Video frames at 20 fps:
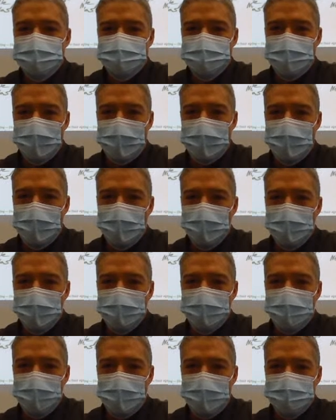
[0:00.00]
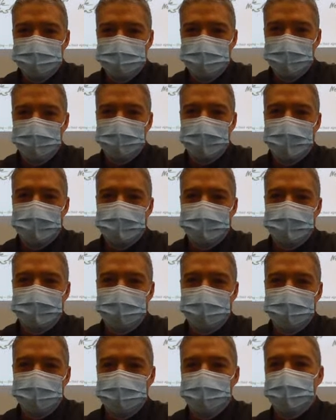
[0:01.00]
saw went across here and it
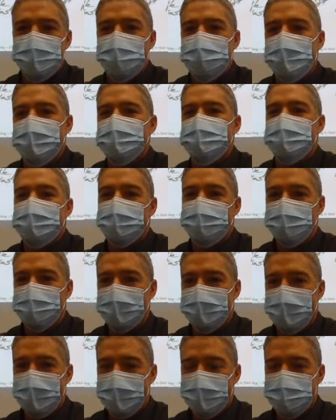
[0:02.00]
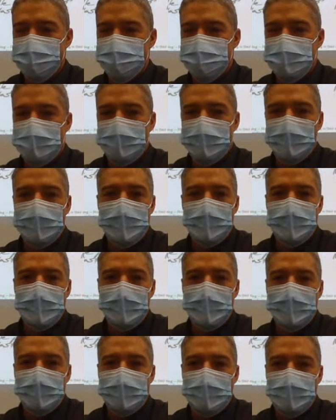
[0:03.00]
didn't cut needle
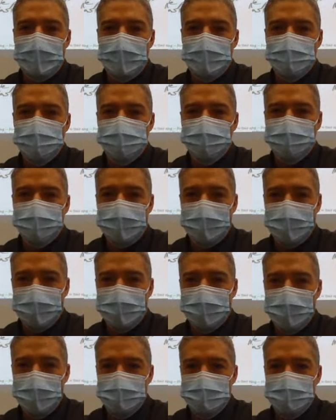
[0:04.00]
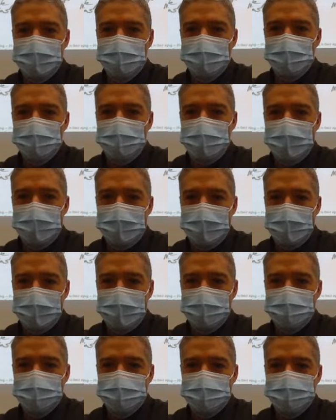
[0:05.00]
A. It cut needle
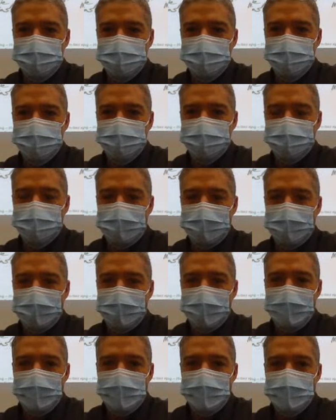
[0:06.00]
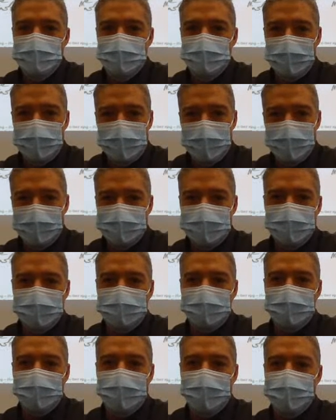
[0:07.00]
B, but not
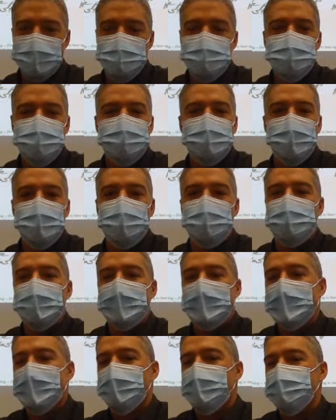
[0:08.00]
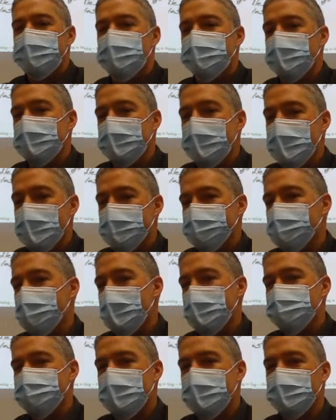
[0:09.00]
needle A. So the law of
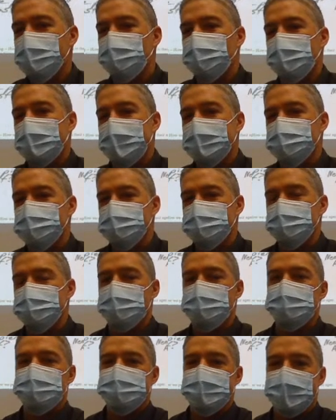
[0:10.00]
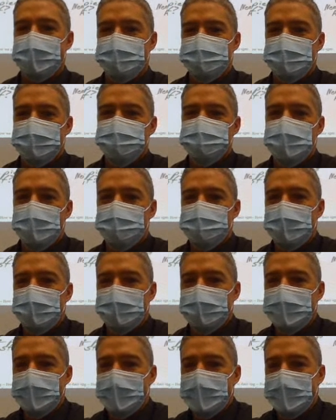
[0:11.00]
cross-cutting relationships says if
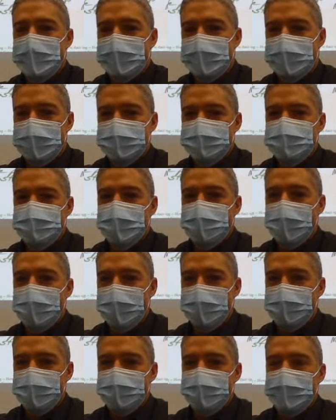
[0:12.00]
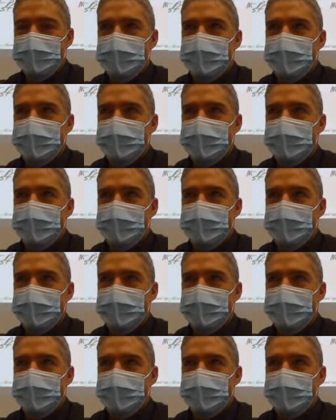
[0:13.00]
something gets cut,